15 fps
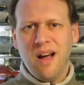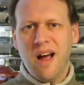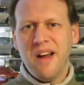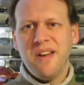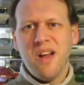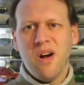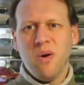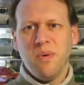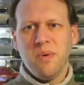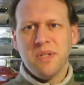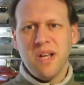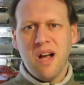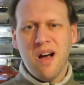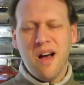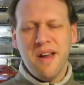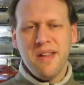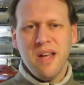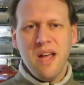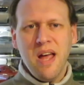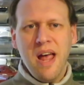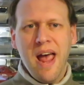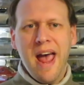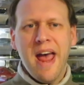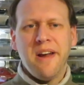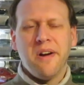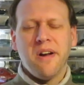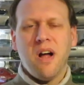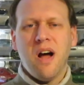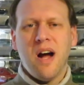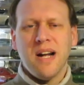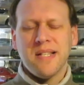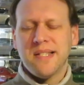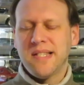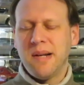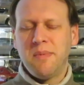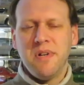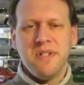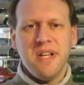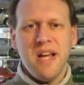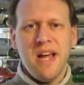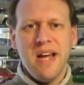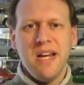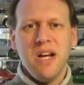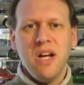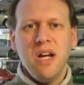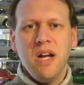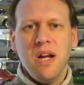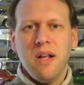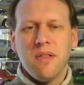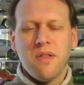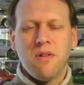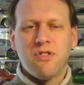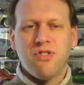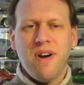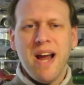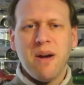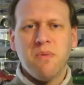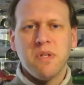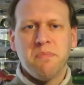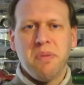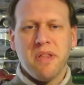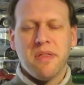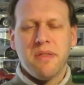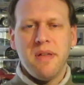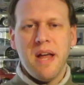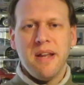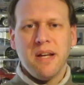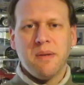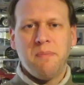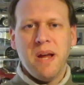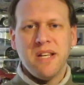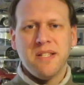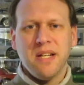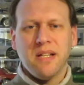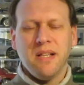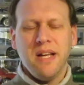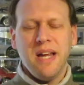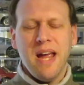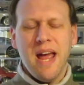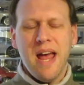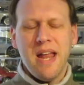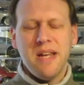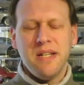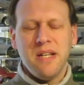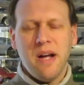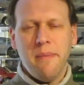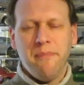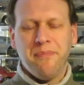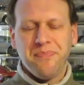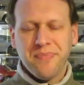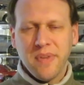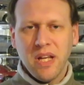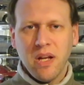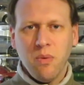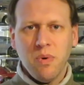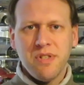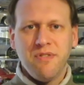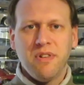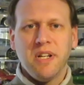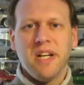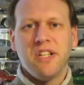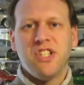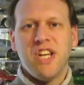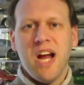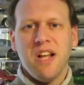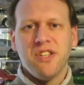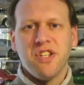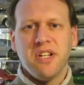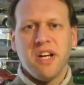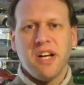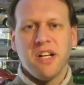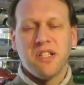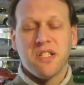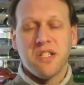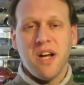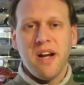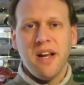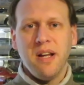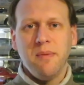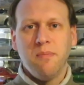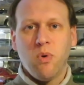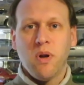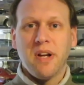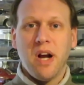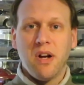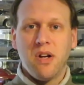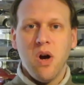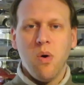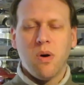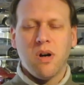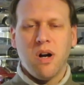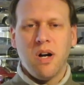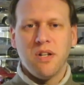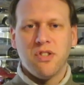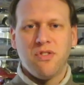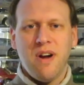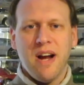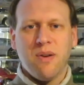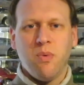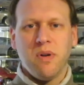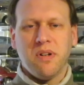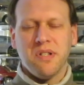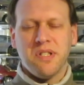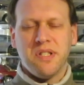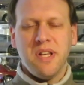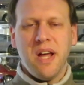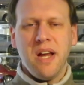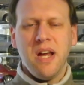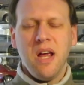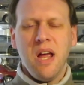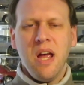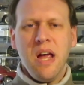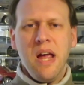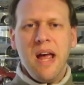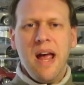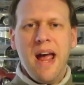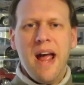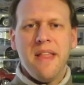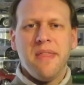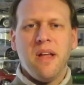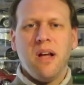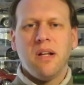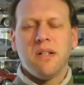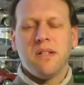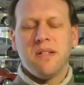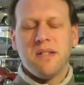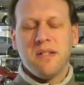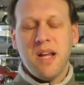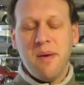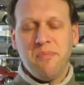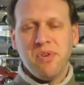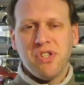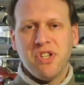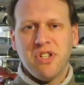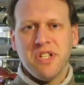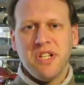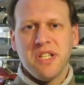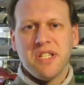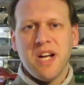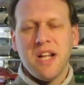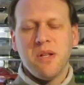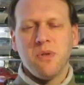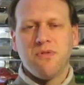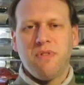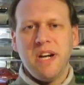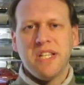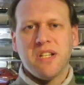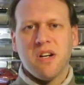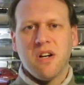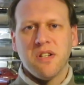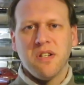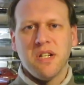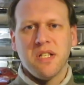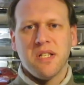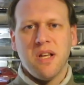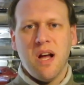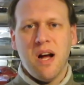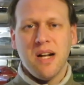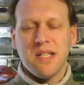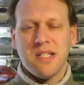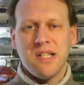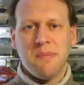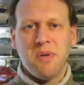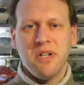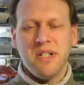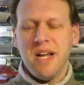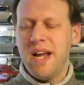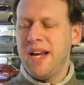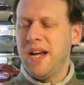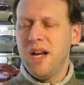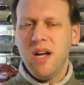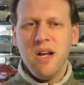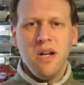I know, it was odd. And on a hot summer day. The track was pathetic, basically, and wasn't really challenging and exciting. More like a go-kart track, one could say. And the temperatures inside those race cars on this hot summer day,